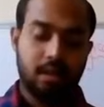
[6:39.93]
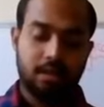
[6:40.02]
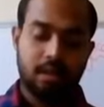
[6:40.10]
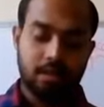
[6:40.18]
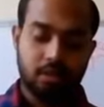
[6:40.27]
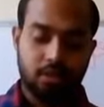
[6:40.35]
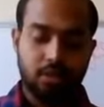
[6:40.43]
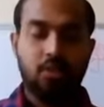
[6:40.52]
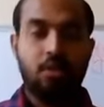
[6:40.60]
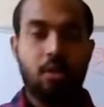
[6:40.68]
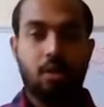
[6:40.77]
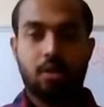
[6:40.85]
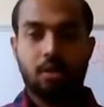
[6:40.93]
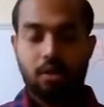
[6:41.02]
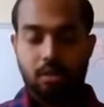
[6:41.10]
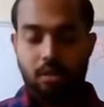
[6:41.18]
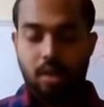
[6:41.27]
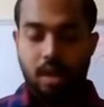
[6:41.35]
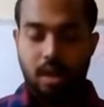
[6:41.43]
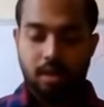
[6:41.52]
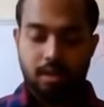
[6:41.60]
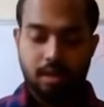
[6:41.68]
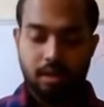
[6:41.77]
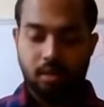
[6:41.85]
Research Institute
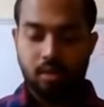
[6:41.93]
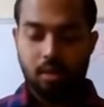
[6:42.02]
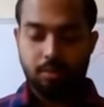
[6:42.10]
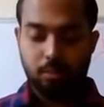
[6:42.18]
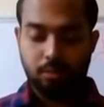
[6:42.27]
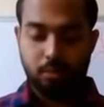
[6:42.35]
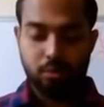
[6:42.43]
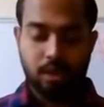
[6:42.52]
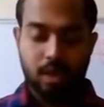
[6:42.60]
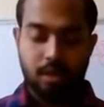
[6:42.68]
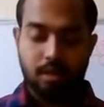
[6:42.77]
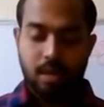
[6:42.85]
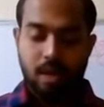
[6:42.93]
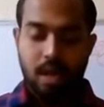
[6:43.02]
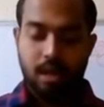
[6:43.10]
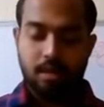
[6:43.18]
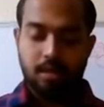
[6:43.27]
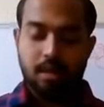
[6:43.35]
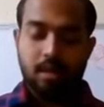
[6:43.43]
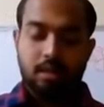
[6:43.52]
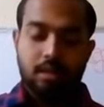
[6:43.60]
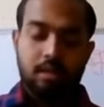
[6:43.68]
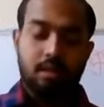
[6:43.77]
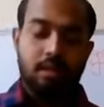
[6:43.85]
of Pusa, and
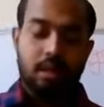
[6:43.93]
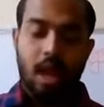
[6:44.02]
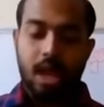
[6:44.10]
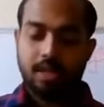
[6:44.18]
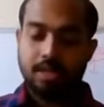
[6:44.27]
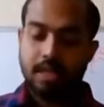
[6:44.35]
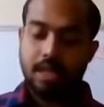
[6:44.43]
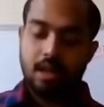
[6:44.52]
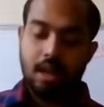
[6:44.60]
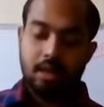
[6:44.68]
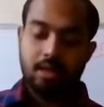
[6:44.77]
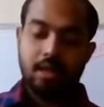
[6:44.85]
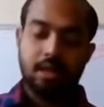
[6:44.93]
the ICAR,